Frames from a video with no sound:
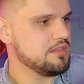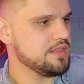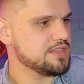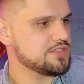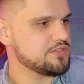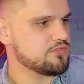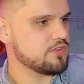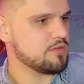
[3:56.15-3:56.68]

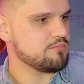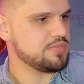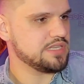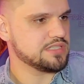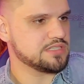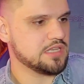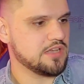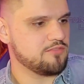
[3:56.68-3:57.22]
this front
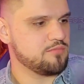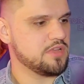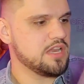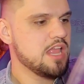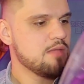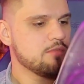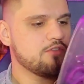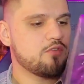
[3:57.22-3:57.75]
piece off.
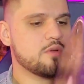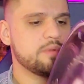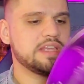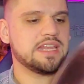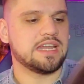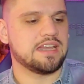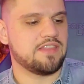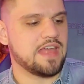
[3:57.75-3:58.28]
But before we
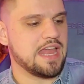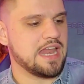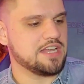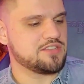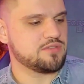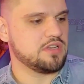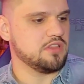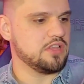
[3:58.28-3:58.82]
get into that, I
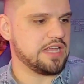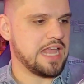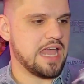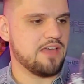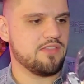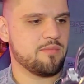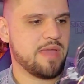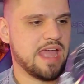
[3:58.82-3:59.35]
just want to look
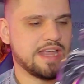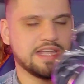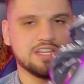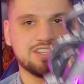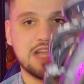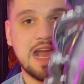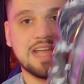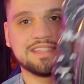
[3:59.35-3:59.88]
at the
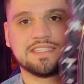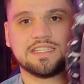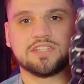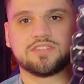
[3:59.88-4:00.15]
package as it